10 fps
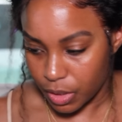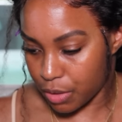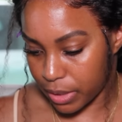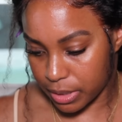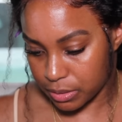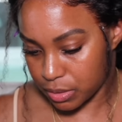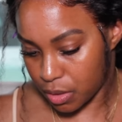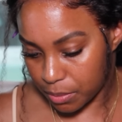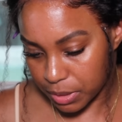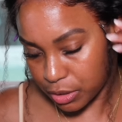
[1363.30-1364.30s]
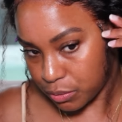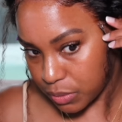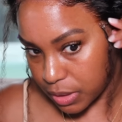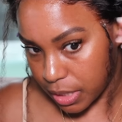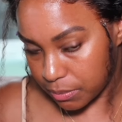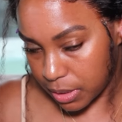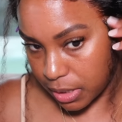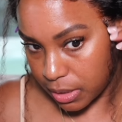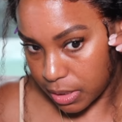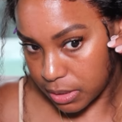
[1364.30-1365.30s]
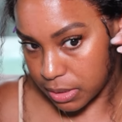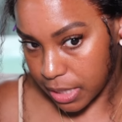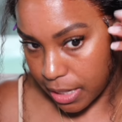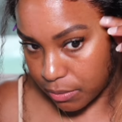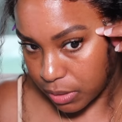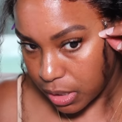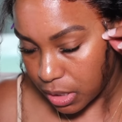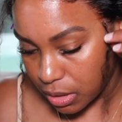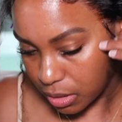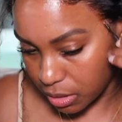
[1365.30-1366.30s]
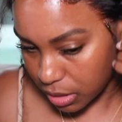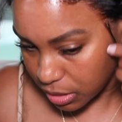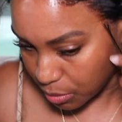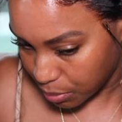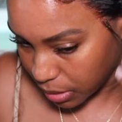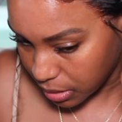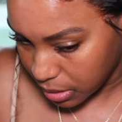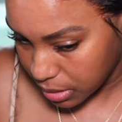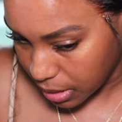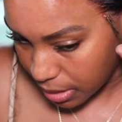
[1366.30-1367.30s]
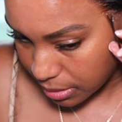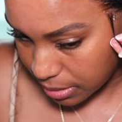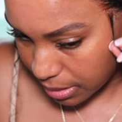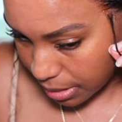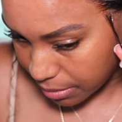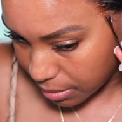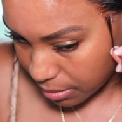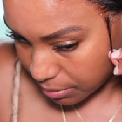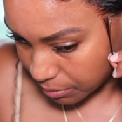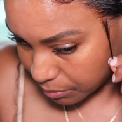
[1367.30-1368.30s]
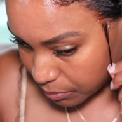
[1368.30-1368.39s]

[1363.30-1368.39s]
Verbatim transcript: Okay, so I'm gonna do the same thing down here. Let's complete this side together.